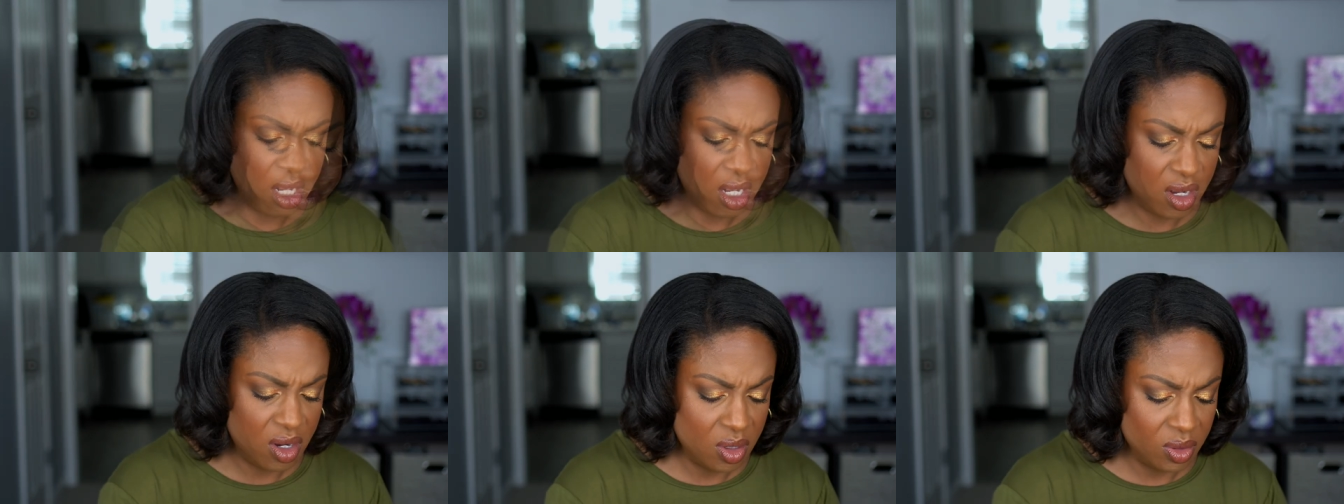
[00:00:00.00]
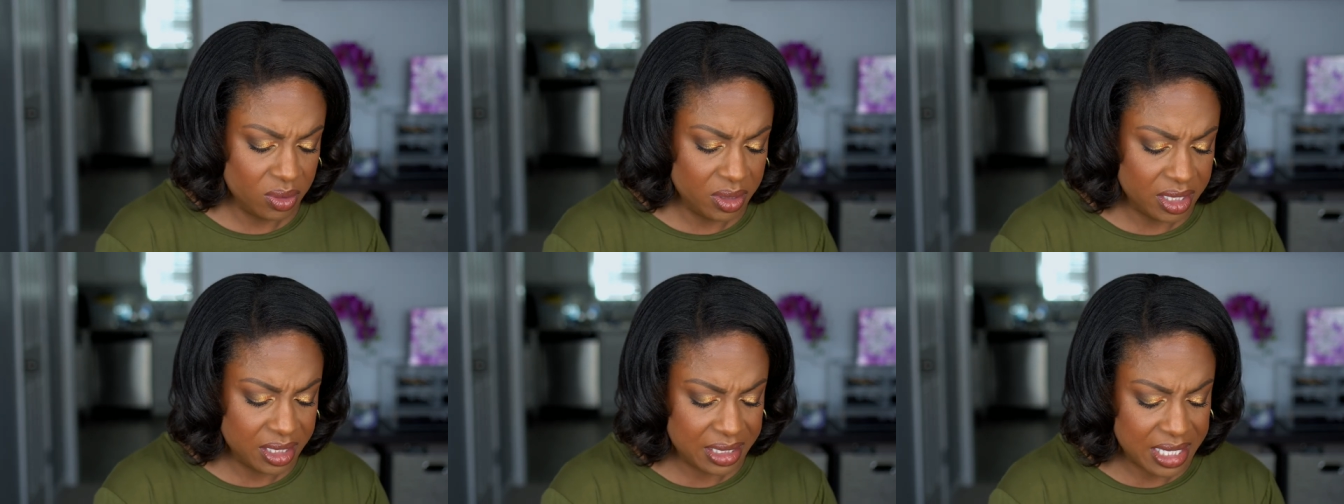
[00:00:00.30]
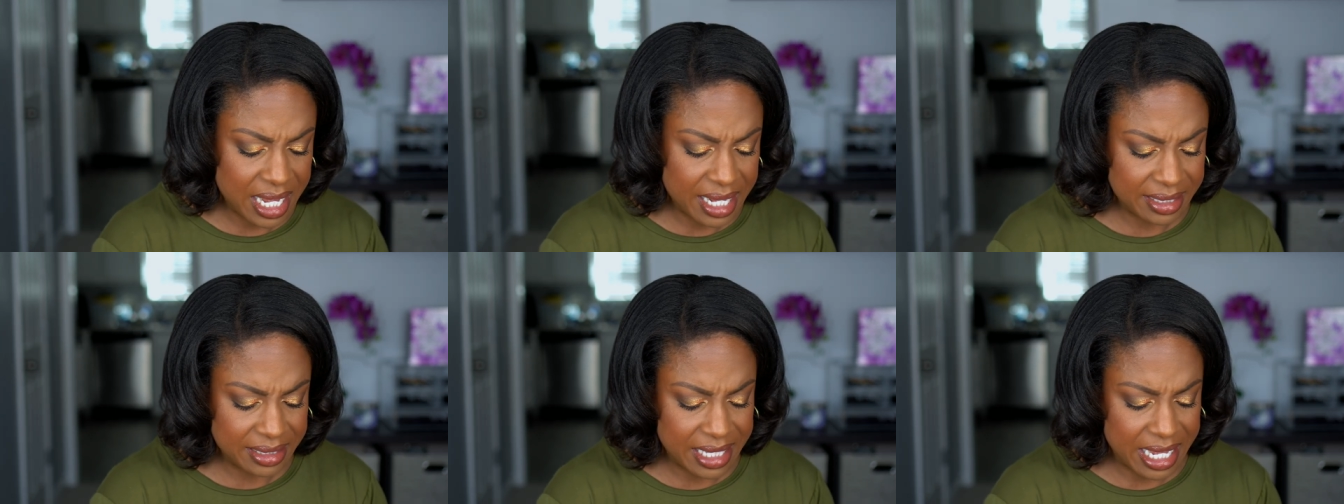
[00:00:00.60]
Oh,
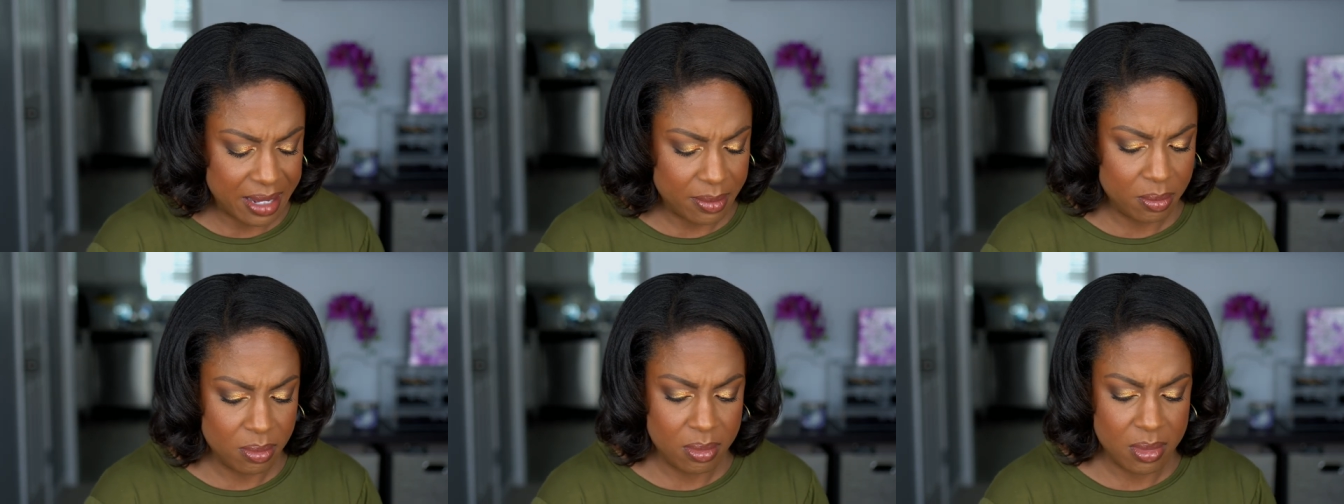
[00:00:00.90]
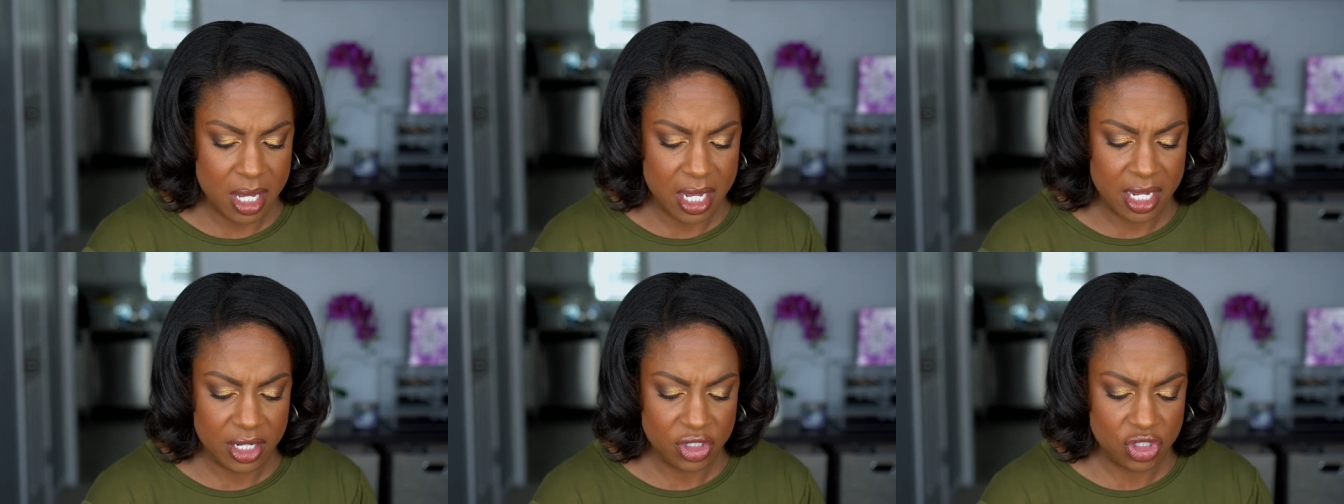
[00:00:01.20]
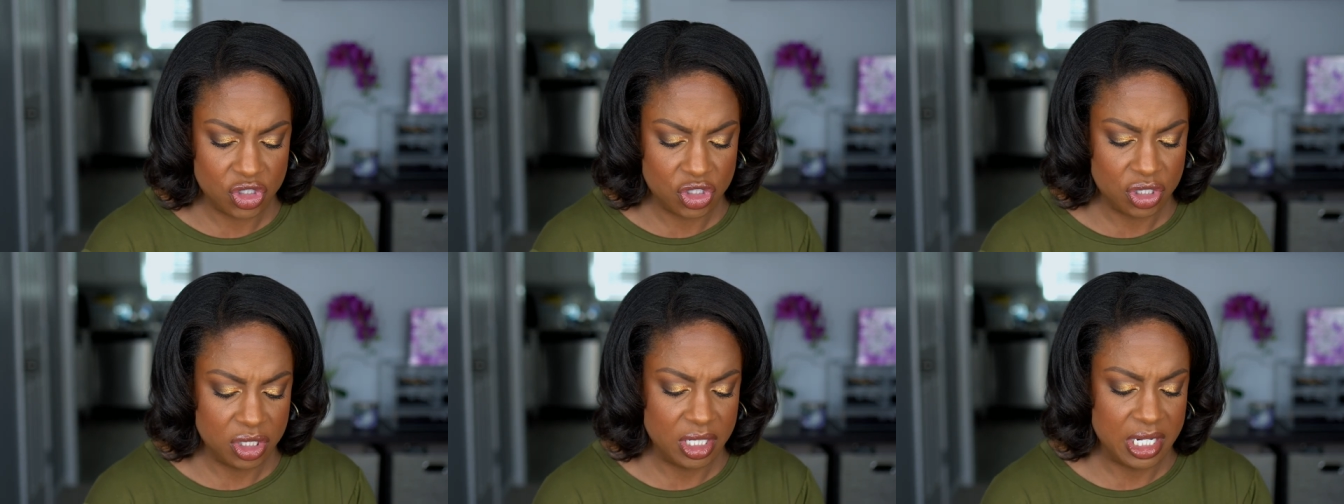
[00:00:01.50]
this has that
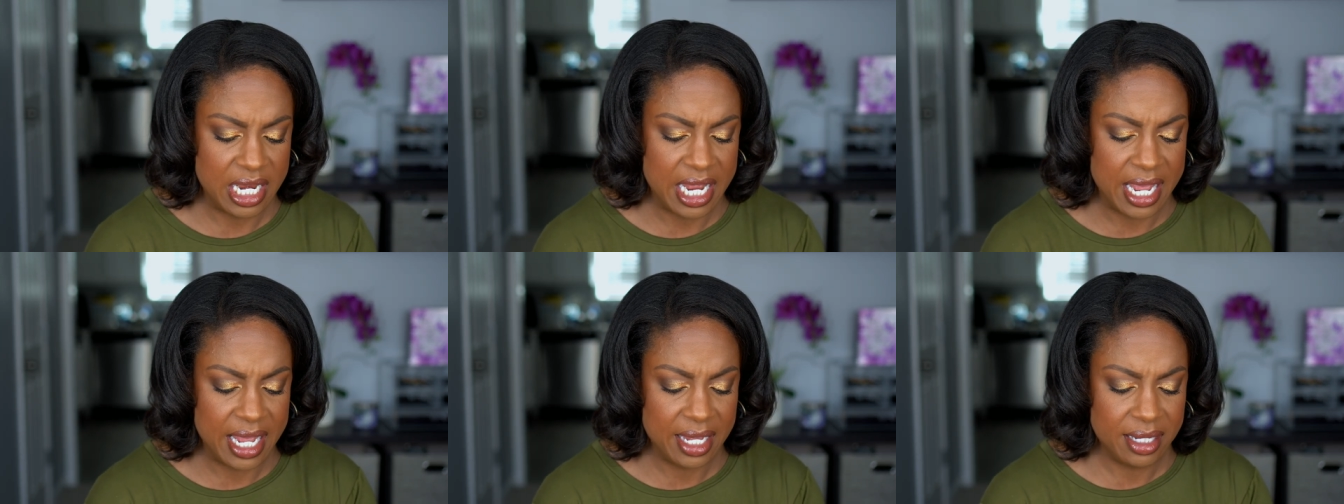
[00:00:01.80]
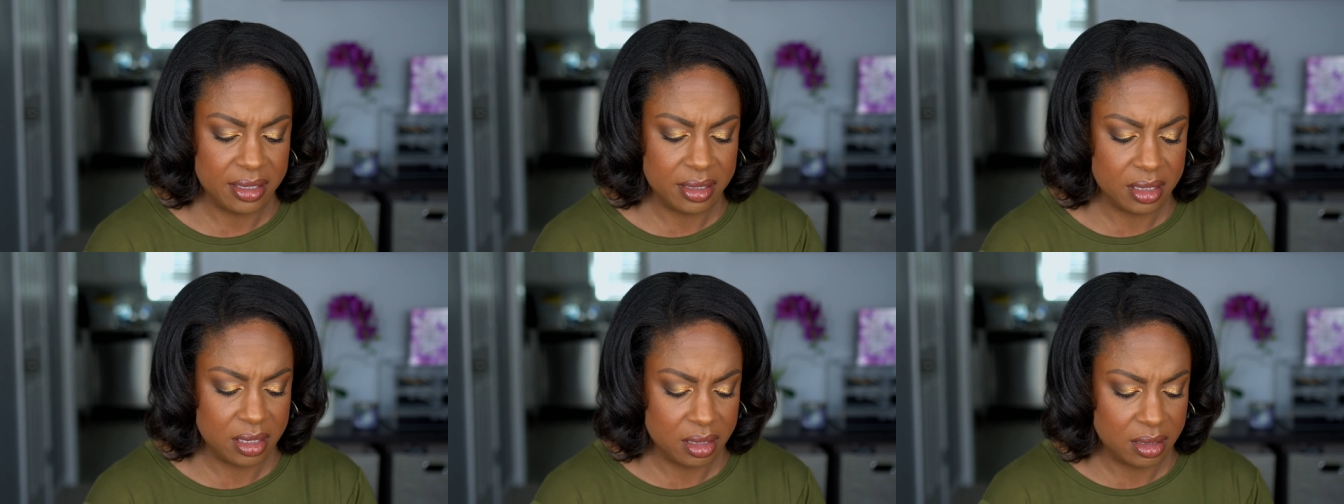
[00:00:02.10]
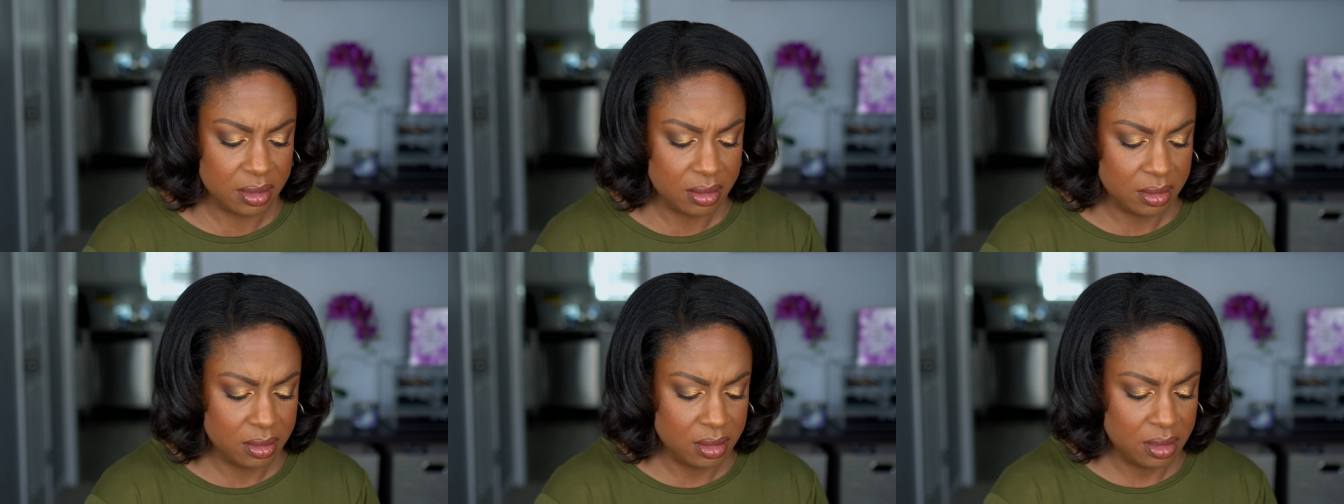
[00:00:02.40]
mesh net.